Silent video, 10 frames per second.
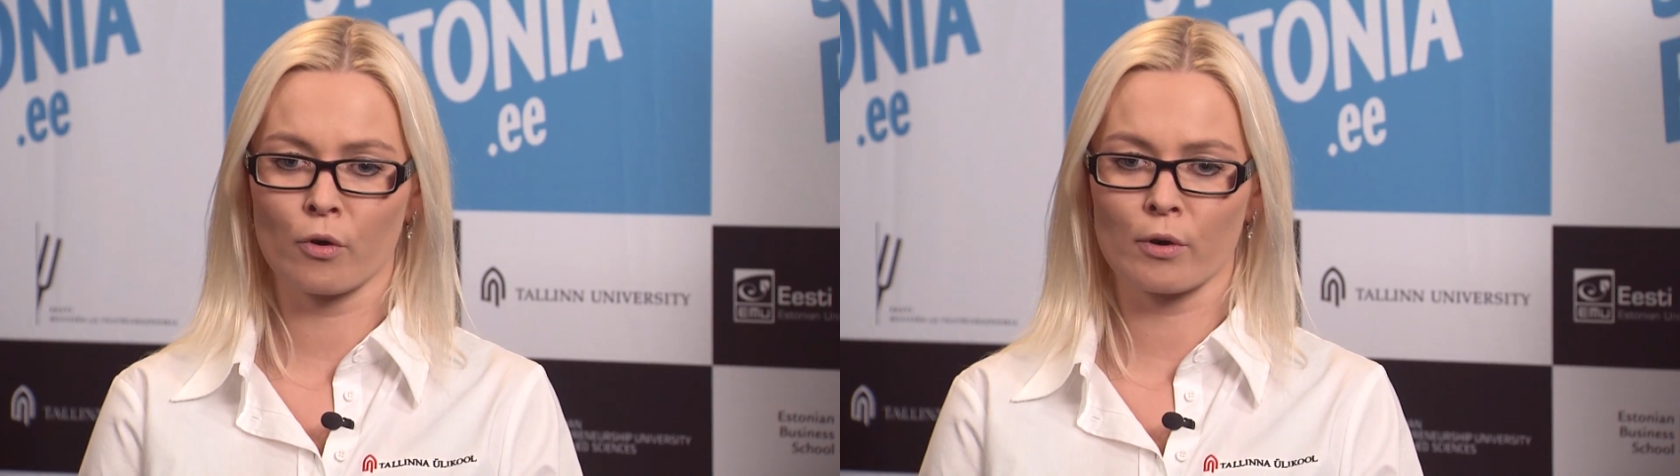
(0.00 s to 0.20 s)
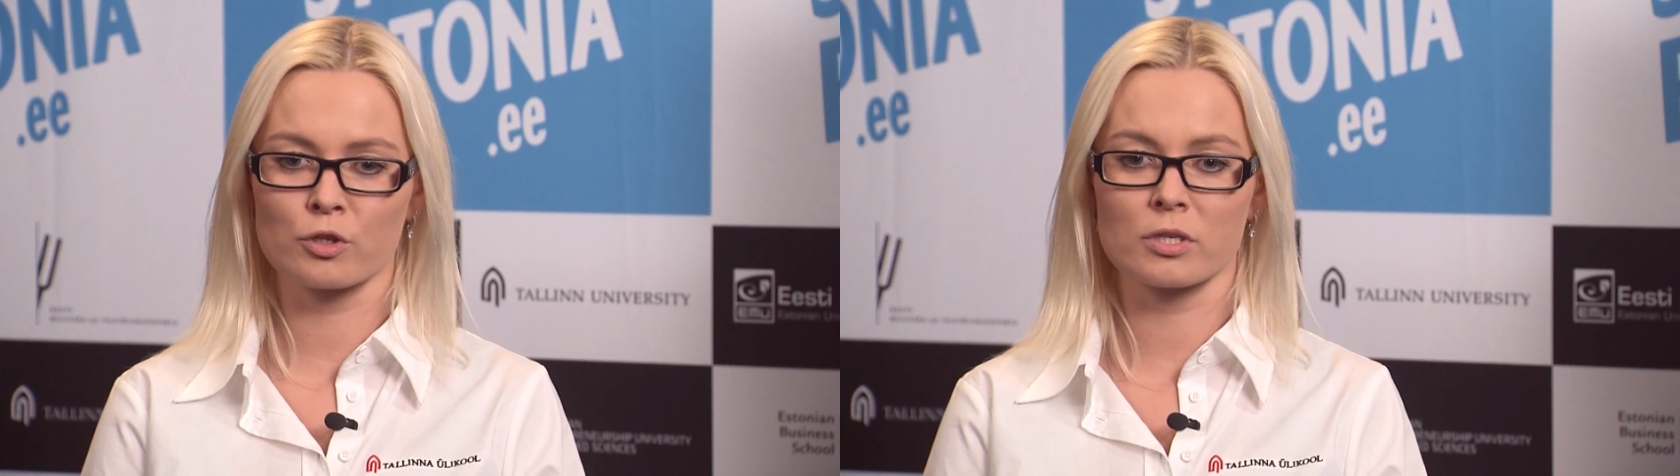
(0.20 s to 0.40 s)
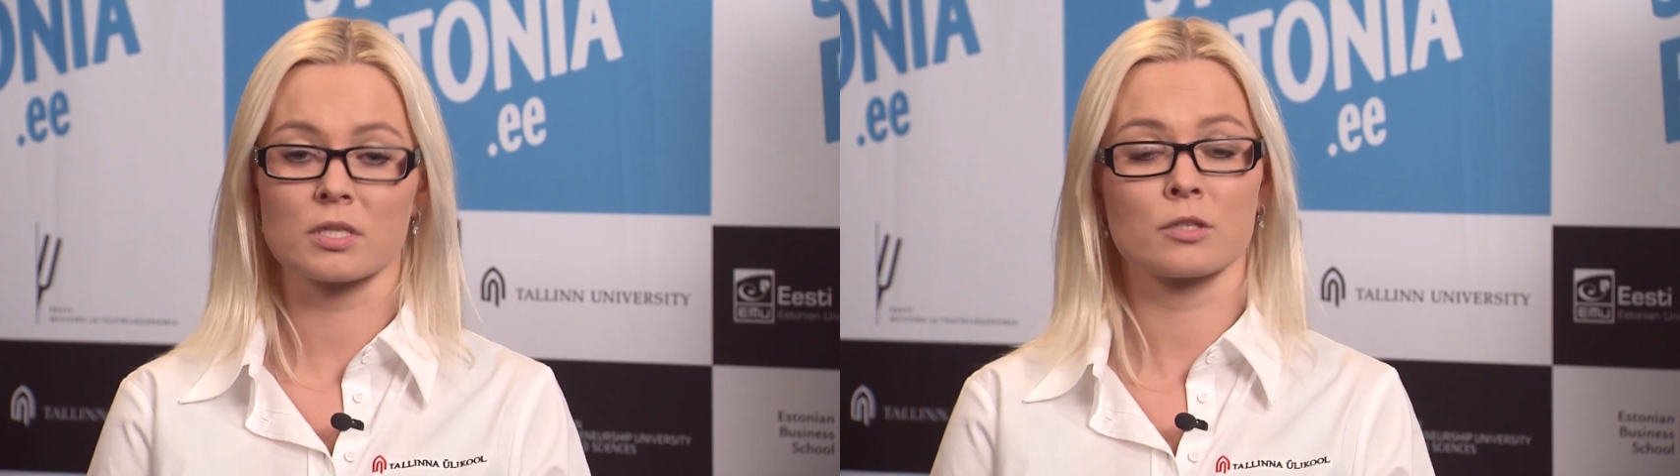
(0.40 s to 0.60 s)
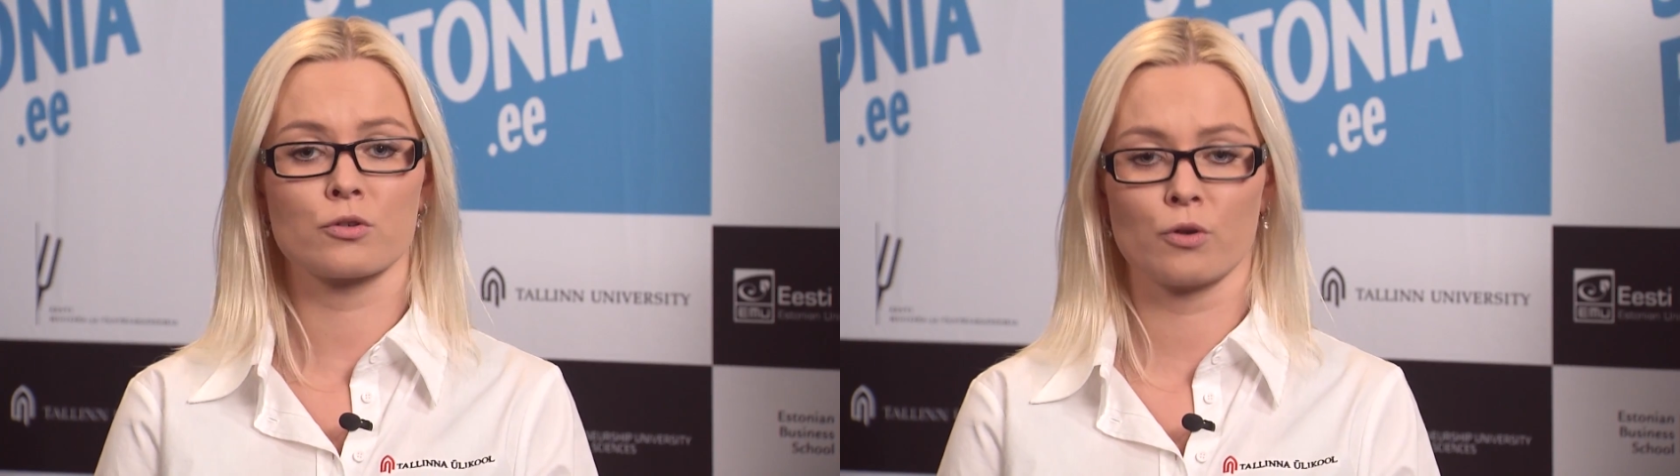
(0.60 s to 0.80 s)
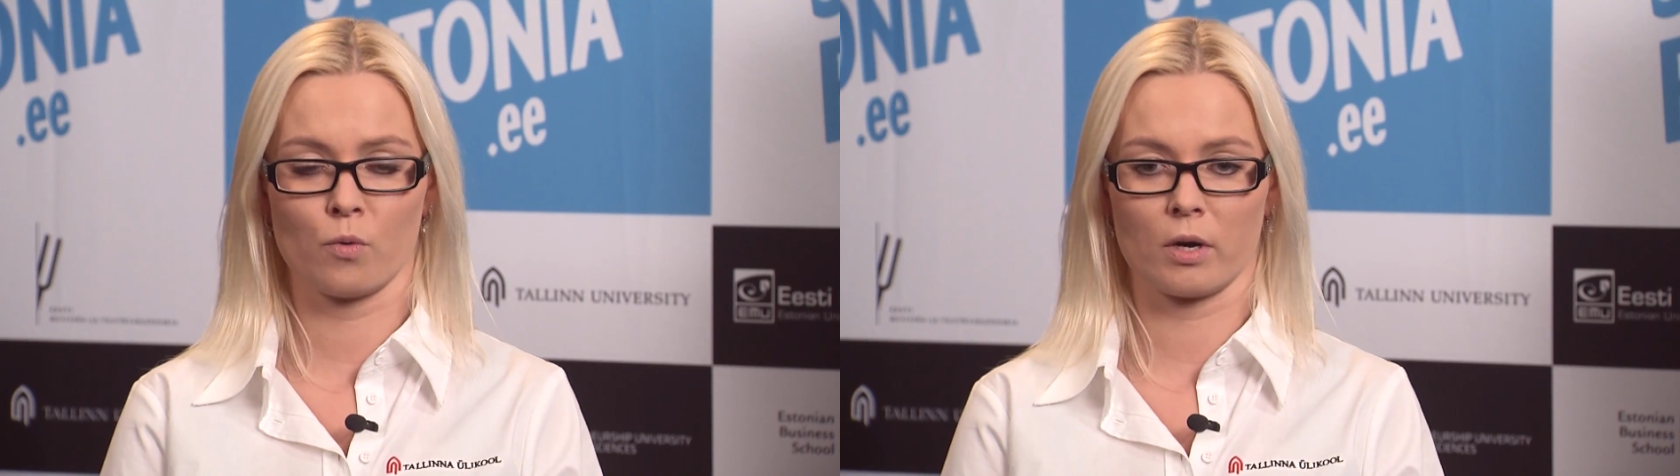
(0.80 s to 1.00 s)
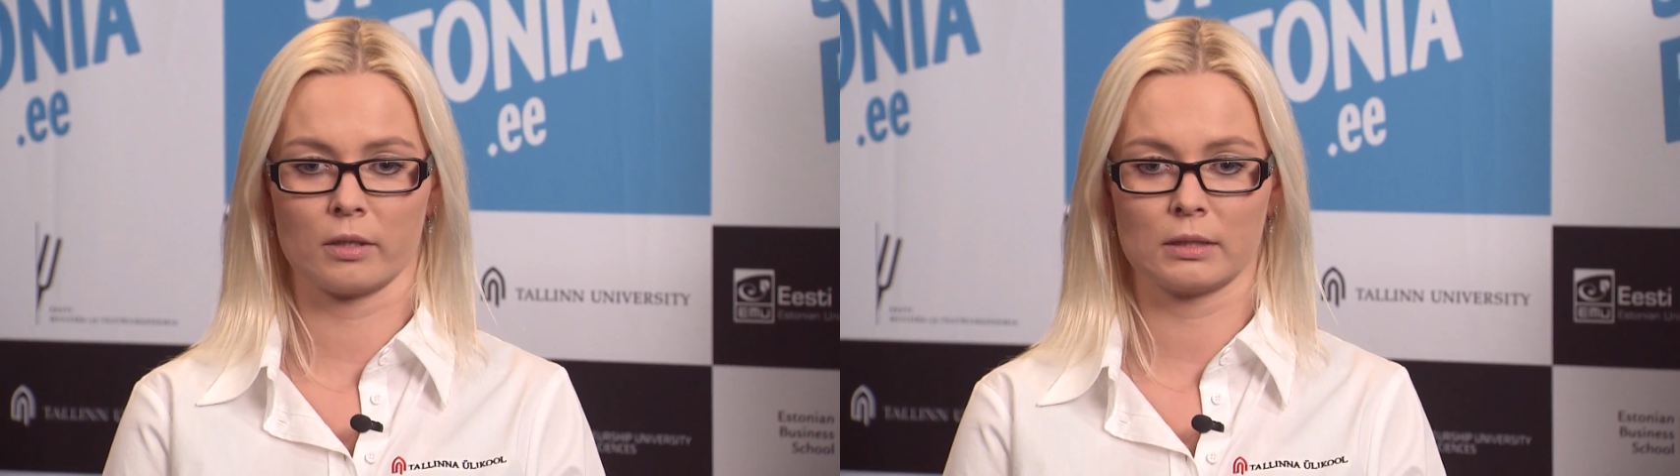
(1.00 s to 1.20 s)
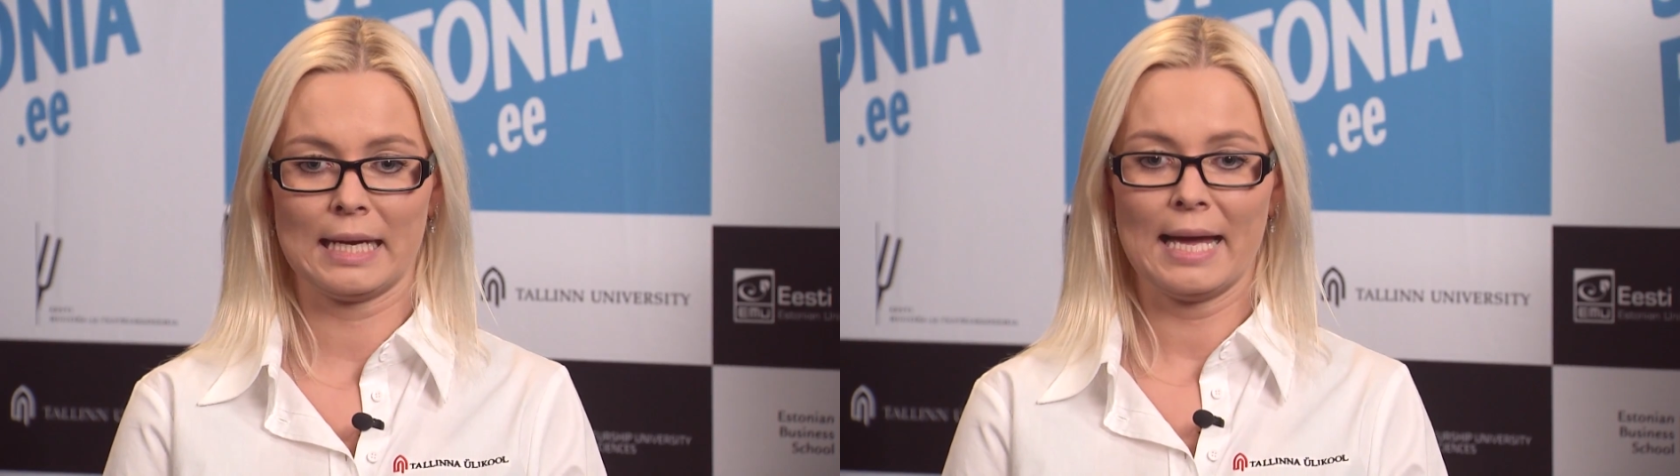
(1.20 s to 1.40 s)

courses, and so on.